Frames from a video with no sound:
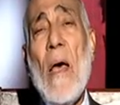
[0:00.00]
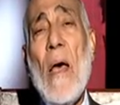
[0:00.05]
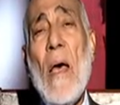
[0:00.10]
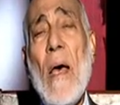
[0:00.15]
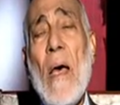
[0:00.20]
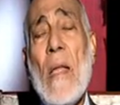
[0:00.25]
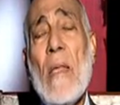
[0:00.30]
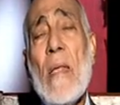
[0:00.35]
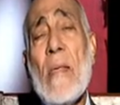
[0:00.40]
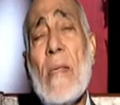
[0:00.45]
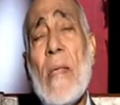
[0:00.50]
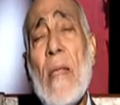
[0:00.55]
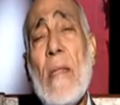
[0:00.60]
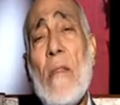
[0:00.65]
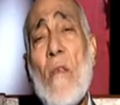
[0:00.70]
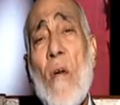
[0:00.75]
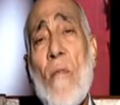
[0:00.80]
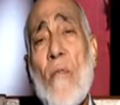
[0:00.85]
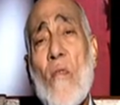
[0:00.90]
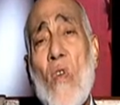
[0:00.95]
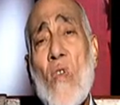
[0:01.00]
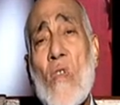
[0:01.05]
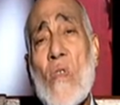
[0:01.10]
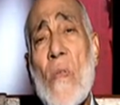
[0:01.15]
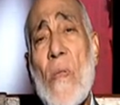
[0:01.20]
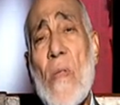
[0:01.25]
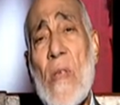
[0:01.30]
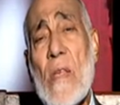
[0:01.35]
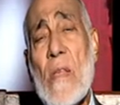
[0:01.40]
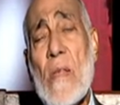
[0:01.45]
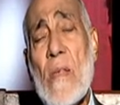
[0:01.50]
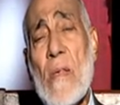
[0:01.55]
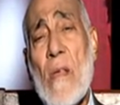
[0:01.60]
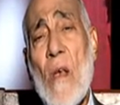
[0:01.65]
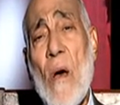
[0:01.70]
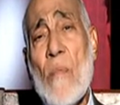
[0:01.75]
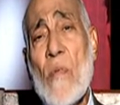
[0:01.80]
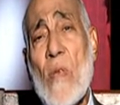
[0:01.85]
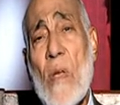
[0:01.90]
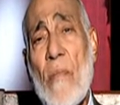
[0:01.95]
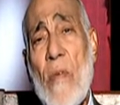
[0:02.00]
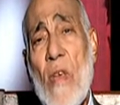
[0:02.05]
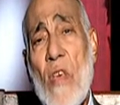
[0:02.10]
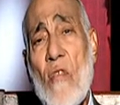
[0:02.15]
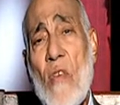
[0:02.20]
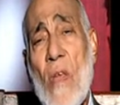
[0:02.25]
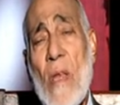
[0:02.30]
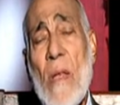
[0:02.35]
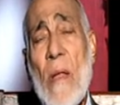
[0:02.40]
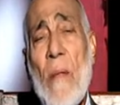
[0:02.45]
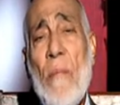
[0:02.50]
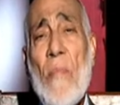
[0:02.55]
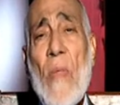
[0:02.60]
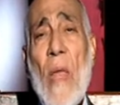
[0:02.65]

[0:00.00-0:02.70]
And he said, of course, this observation